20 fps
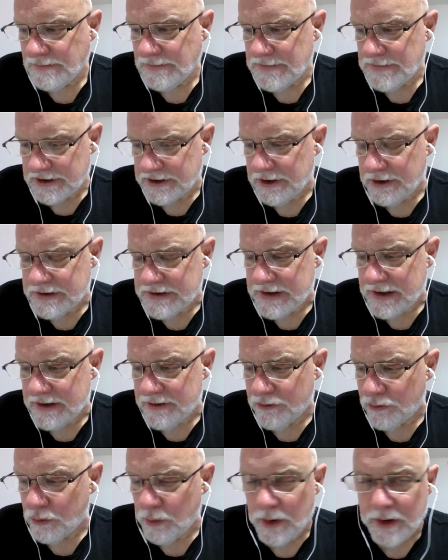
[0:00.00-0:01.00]
starts out
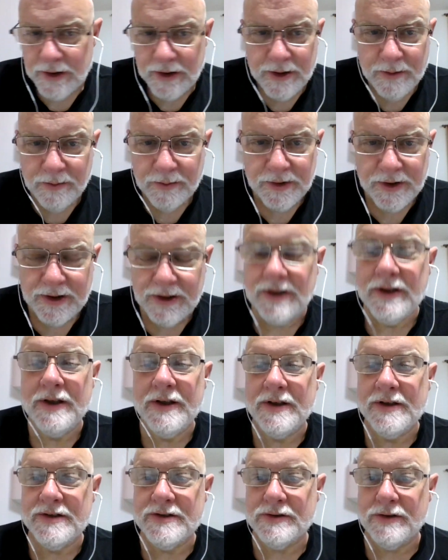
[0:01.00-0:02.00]
as one
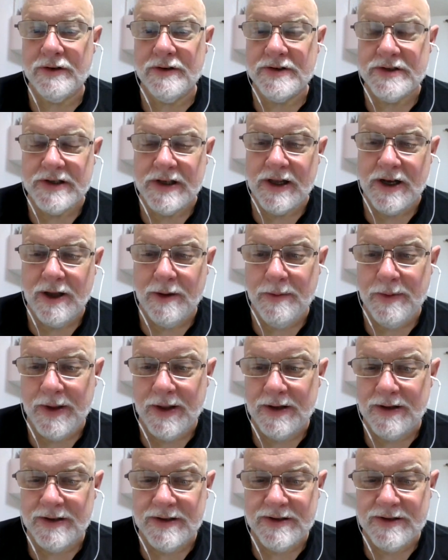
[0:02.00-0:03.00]
completely sort of setup,
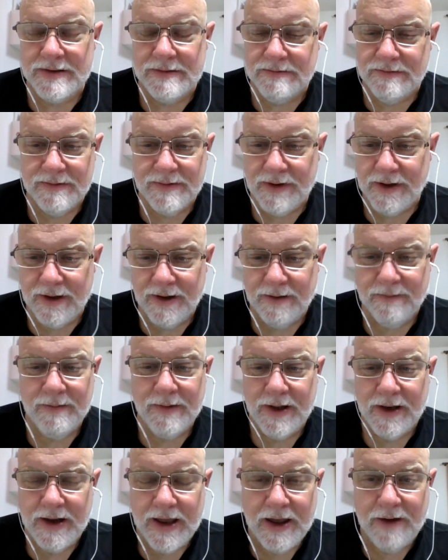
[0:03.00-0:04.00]
and just
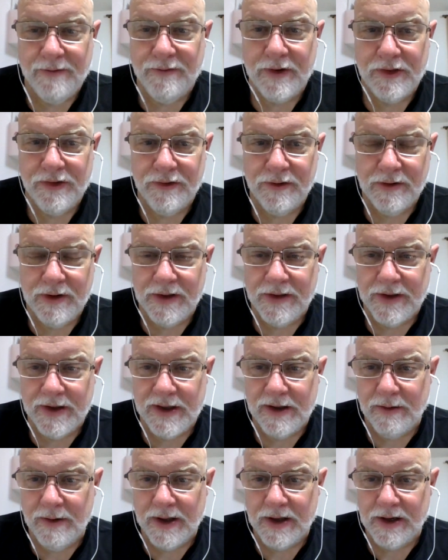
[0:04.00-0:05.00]
about halfway through, I think
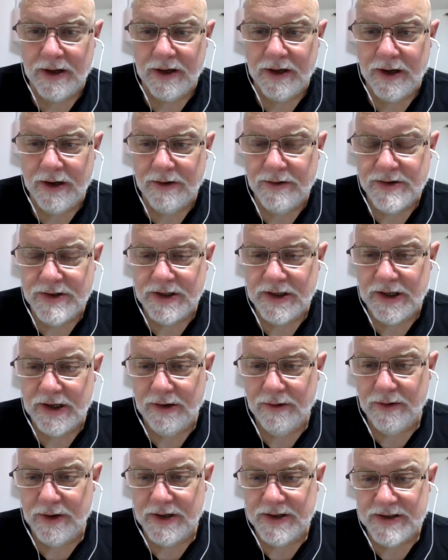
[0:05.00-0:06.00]
he ran out of energy,
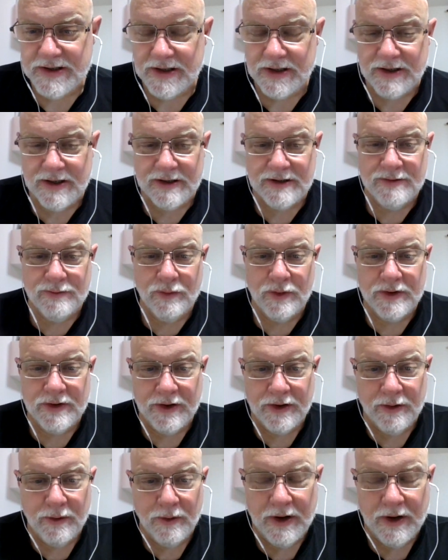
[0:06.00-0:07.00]
or he decided it wasn't
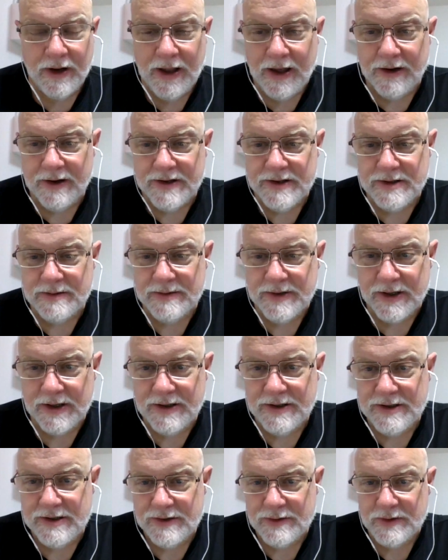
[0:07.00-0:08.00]
going out. It seems like
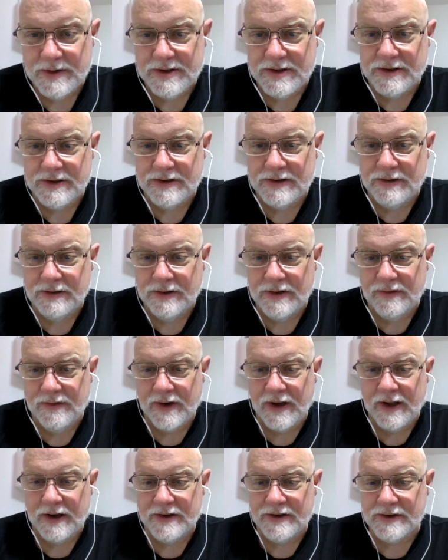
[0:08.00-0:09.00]
he just switched it to a
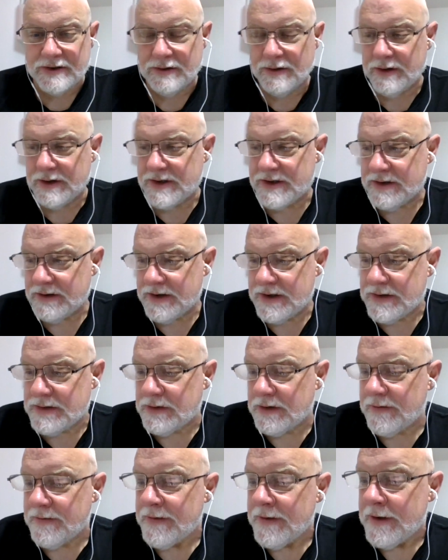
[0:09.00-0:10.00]
different kind of story. So these
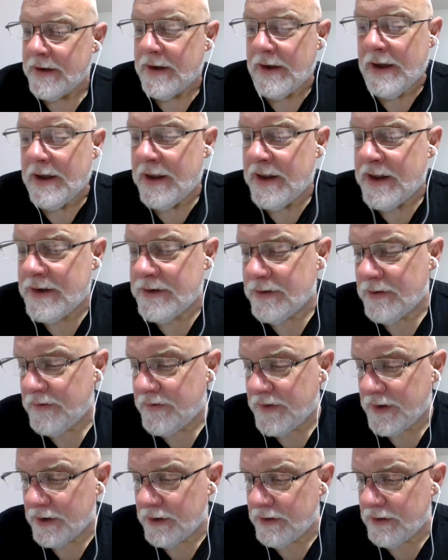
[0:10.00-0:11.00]
are these are
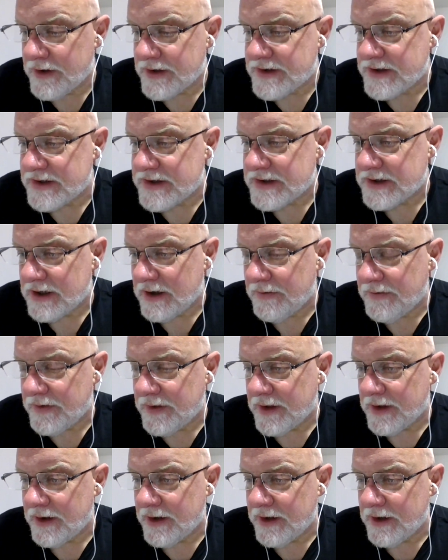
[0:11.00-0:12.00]
filler. This is stuff
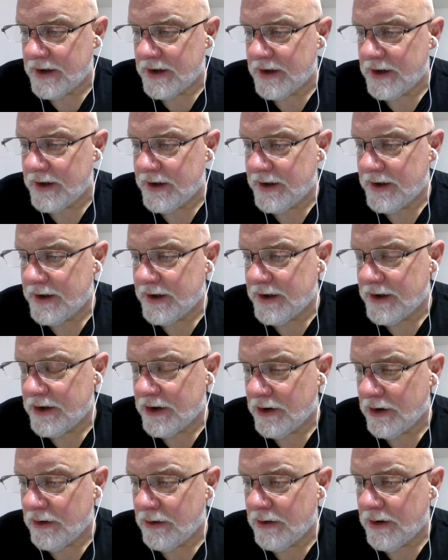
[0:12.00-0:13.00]
that
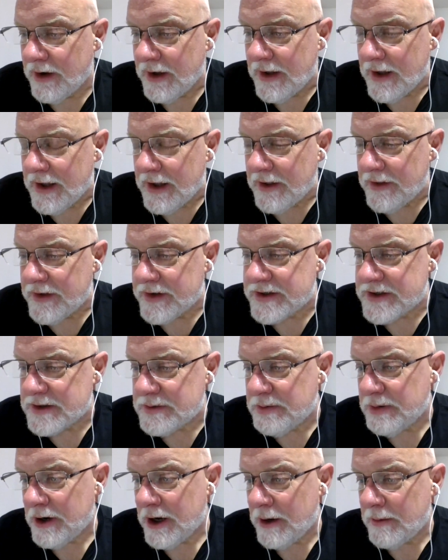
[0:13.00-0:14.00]
you know. This is
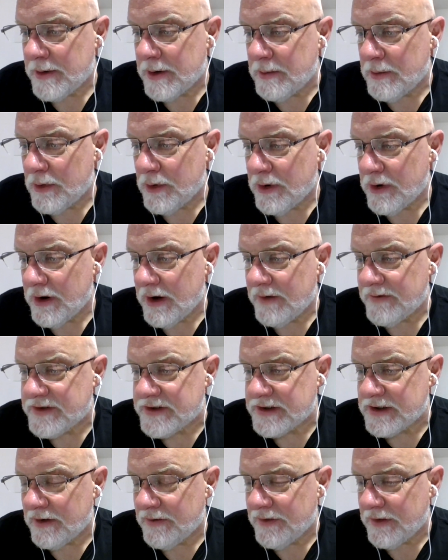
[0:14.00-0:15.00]
probably more of
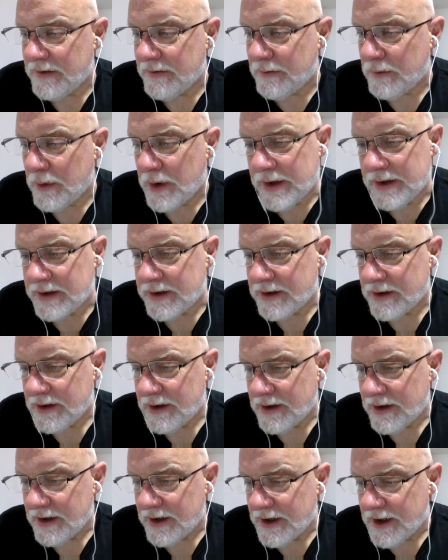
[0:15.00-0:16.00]
stuff of what
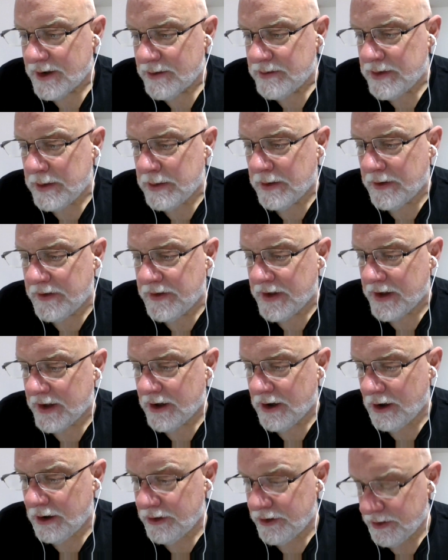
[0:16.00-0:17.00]
people think all